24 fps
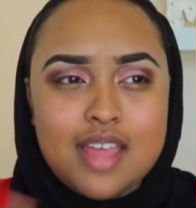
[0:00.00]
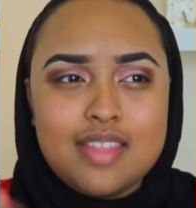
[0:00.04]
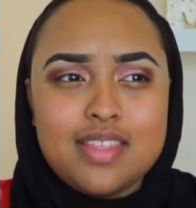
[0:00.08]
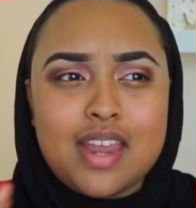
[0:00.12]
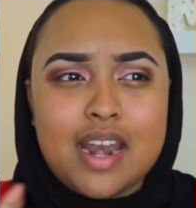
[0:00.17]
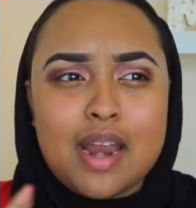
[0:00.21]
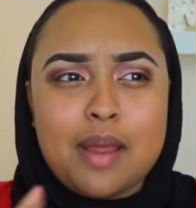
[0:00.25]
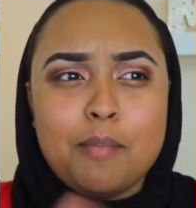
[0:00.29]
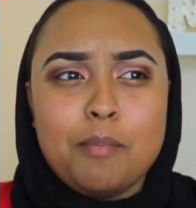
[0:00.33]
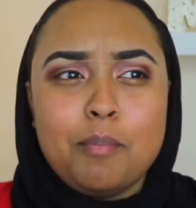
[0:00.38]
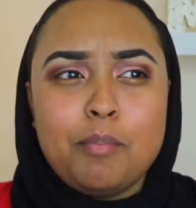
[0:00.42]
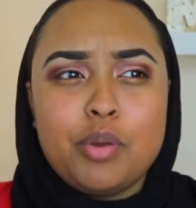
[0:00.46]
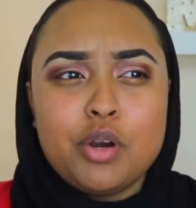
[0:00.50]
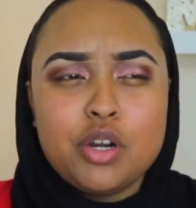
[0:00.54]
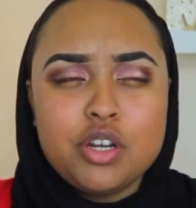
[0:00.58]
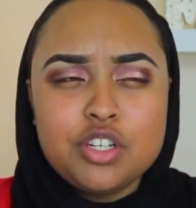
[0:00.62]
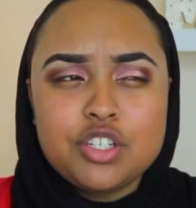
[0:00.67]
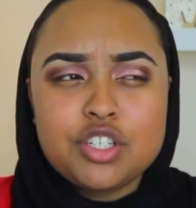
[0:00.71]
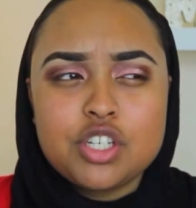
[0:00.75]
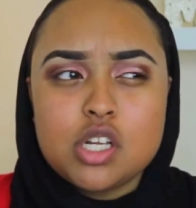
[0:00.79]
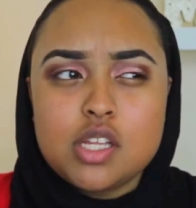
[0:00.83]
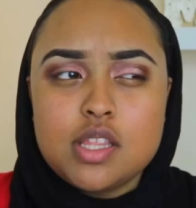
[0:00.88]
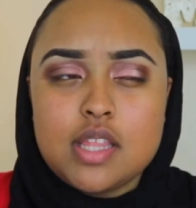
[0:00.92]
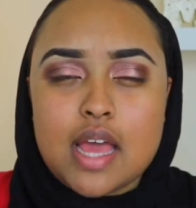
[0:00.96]
and then I'm pretty
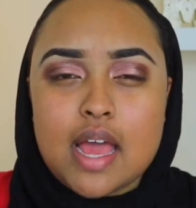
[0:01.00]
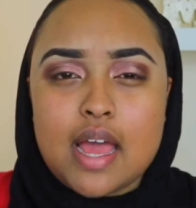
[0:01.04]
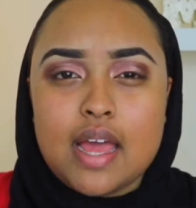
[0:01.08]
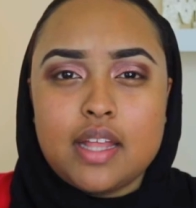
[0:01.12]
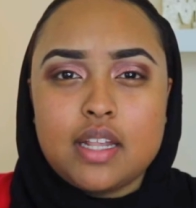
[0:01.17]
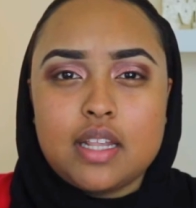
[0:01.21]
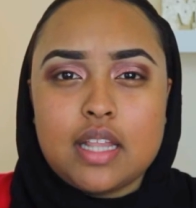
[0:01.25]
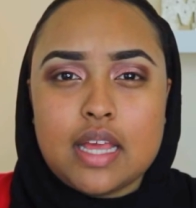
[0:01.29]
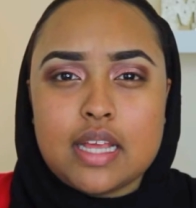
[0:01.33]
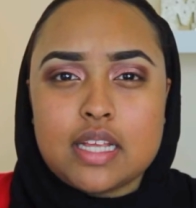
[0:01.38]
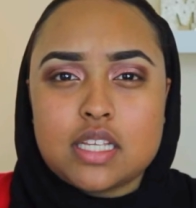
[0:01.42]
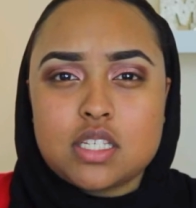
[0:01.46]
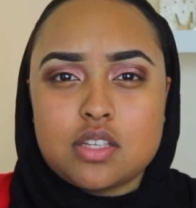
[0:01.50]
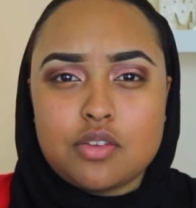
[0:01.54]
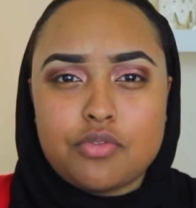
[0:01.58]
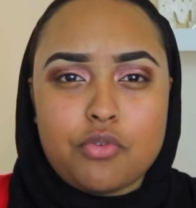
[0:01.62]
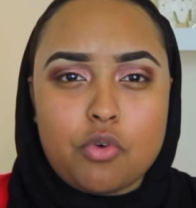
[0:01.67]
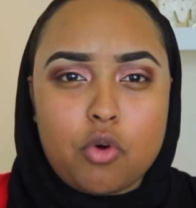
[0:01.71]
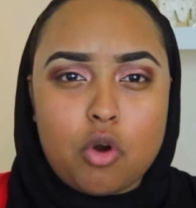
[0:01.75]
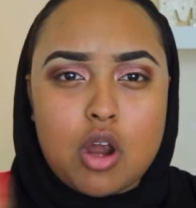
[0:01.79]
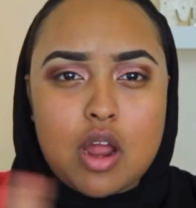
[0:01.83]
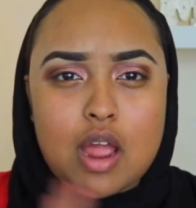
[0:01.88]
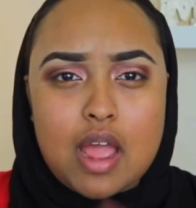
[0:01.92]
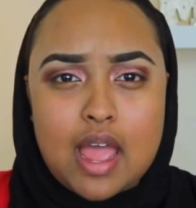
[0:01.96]
sure that like
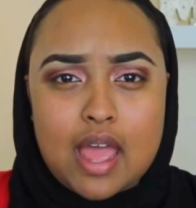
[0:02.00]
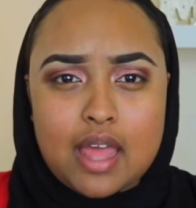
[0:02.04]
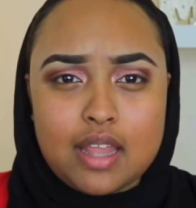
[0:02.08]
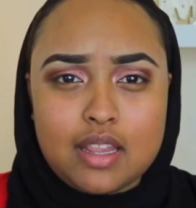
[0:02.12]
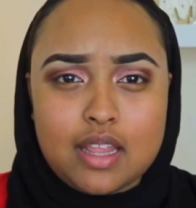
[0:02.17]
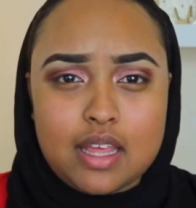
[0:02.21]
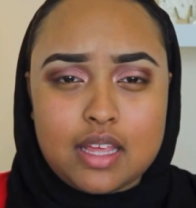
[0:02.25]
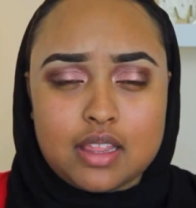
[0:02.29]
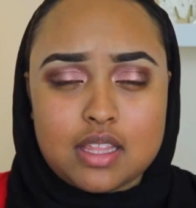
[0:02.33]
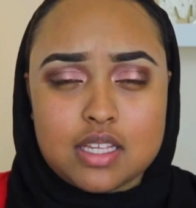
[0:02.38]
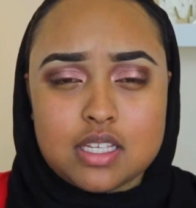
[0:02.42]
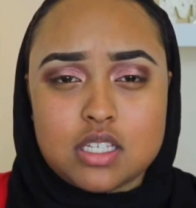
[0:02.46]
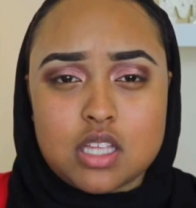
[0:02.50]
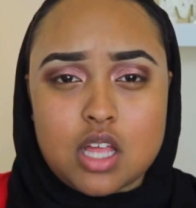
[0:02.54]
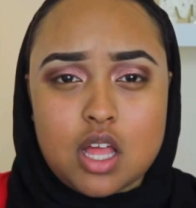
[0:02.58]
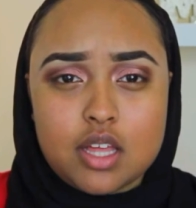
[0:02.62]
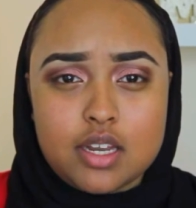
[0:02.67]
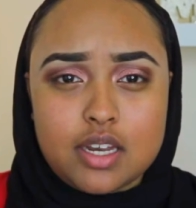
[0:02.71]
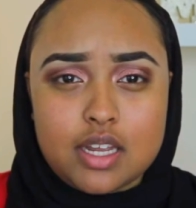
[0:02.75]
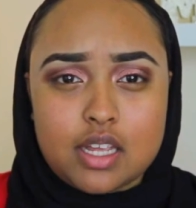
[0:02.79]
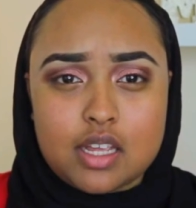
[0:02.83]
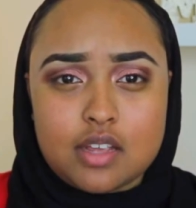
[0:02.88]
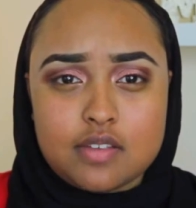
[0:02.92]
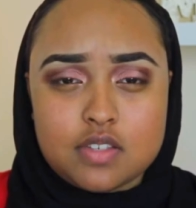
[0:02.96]
Sephora had like this
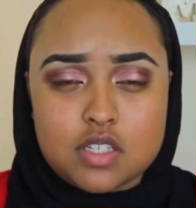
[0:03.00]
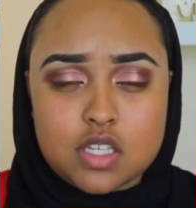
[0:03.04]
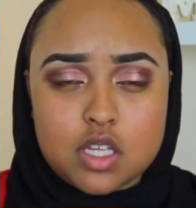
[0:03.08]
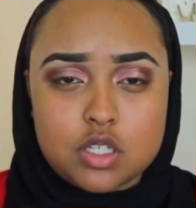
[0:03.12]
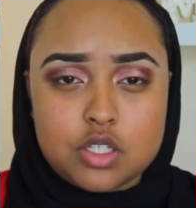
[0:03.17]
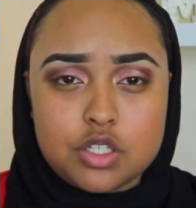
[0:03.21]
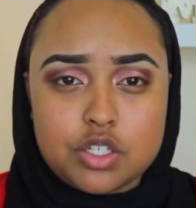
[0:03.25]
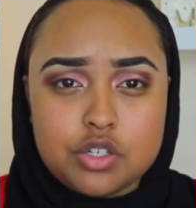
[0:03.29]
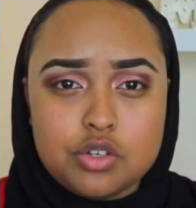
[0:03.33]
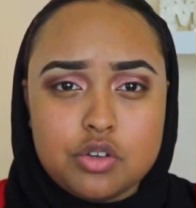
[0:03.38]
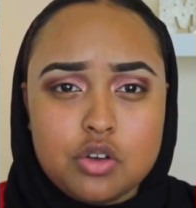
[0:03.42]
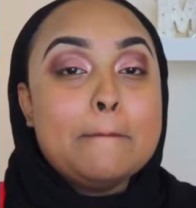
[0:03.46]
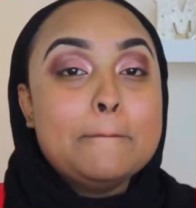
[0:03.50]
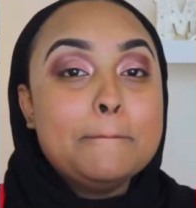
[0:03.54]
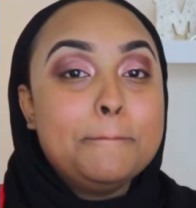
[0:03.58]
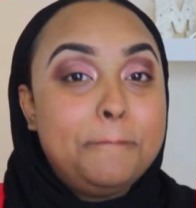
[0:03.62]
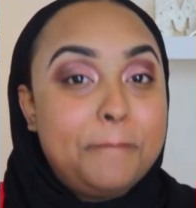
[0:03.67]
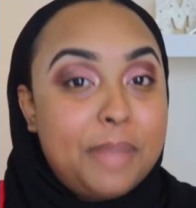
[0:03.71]
holiday gift set too.